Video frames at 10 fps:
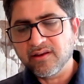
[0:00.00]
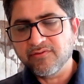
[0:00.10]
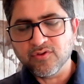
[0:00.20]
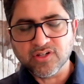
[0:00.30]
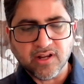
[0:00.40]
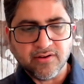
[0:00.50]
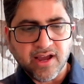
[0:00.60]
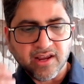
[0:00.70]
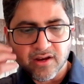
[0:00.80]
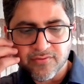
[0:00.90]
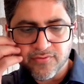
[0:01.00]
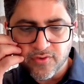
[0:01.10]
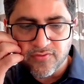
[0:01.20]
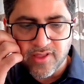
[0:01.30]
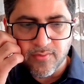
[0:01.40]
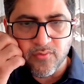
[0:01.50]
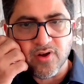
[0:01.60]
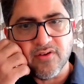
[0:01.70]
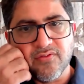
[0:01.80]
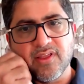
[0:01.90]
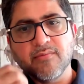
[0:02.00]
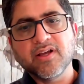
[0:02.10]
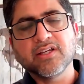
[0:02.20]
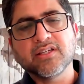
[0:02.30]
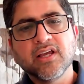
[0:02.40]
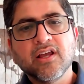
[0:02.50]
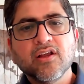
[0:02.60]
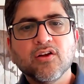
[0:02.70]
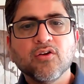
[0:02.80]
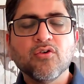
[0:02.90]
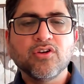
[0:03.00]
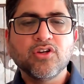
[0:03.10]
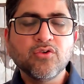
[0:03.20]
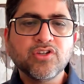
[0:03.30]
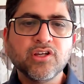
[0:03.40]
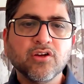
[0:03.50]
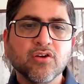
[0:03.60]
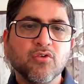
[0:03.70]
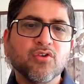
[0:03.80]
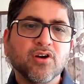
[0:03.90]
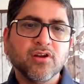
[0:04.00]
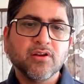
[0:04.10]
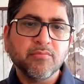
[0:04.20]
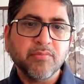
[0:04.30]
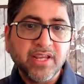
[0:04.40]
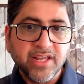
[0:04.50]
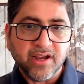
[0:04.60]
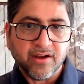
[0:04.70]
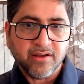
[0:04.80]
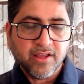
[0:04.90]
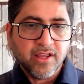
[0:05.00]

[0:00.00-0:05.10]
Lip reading: And of course, I'll highlight a few of them. One of them is using your local media,